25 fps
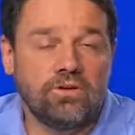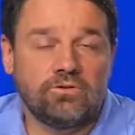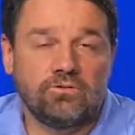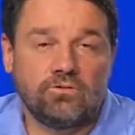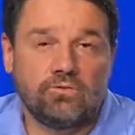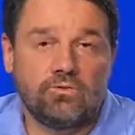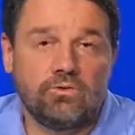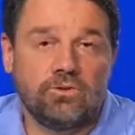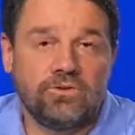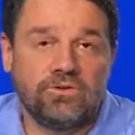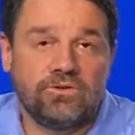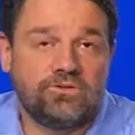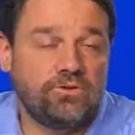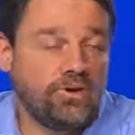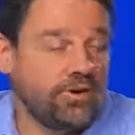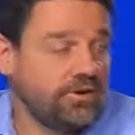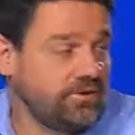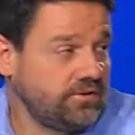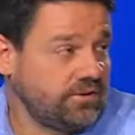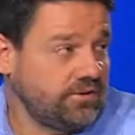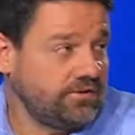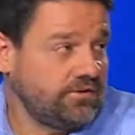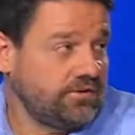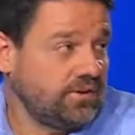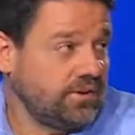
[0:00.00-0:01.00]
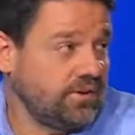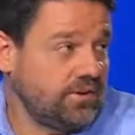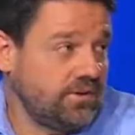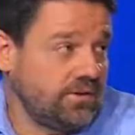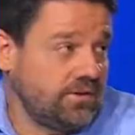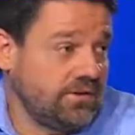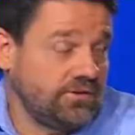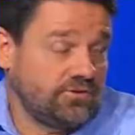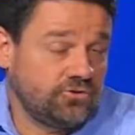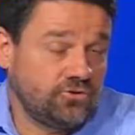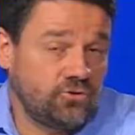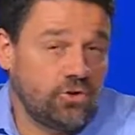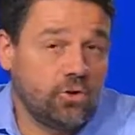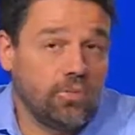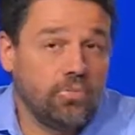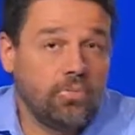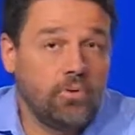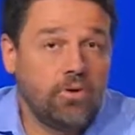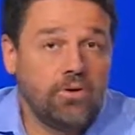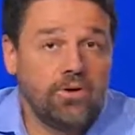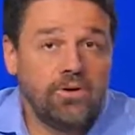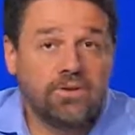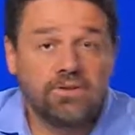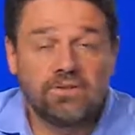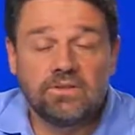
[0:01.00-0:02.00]
to strengthen the strong
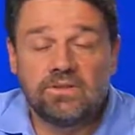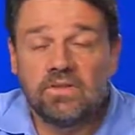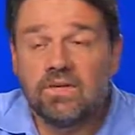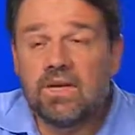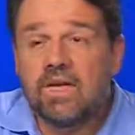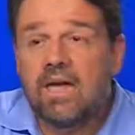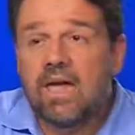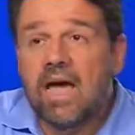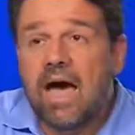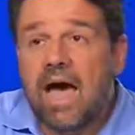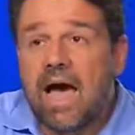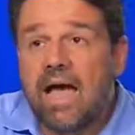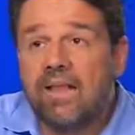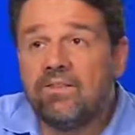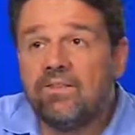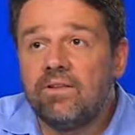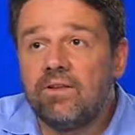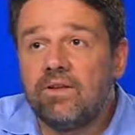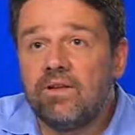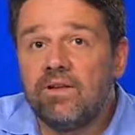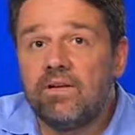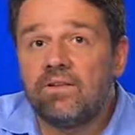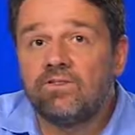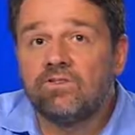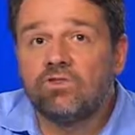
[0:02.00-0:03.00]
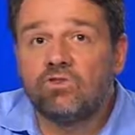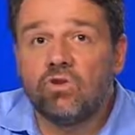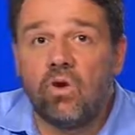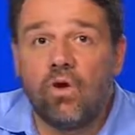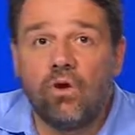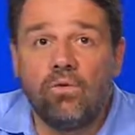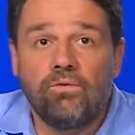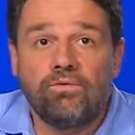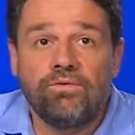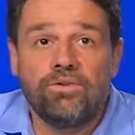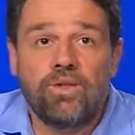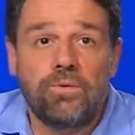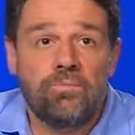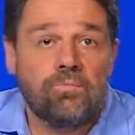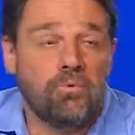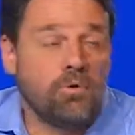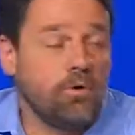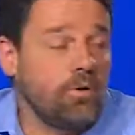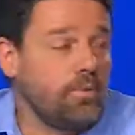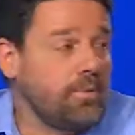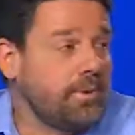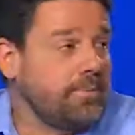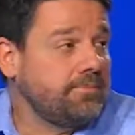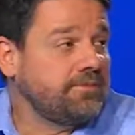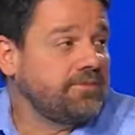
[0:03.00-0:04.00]
points and solve the
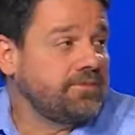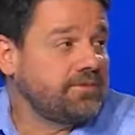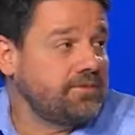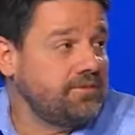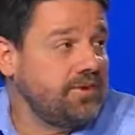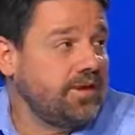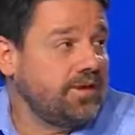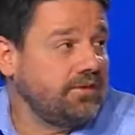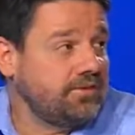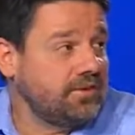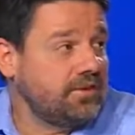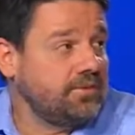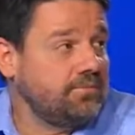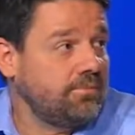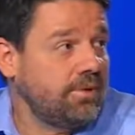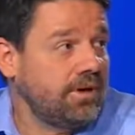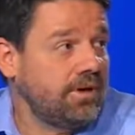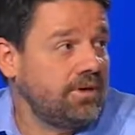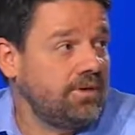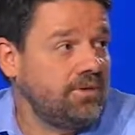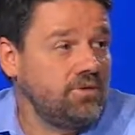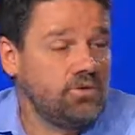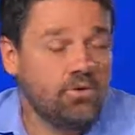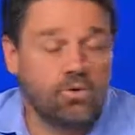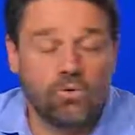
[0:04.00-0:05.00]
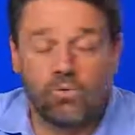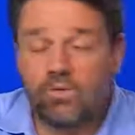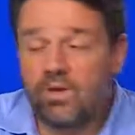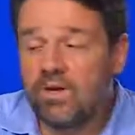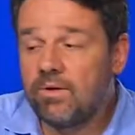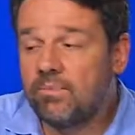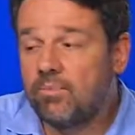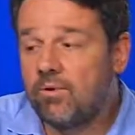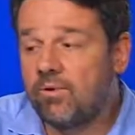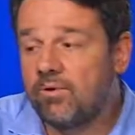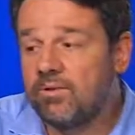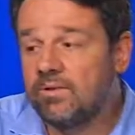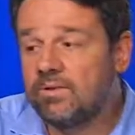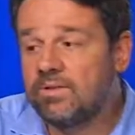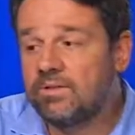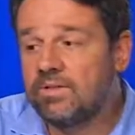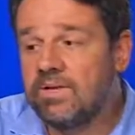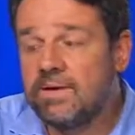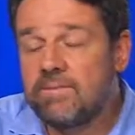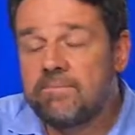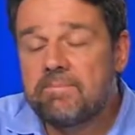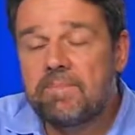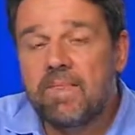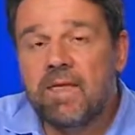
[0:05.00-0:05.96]
problems created by your weak points.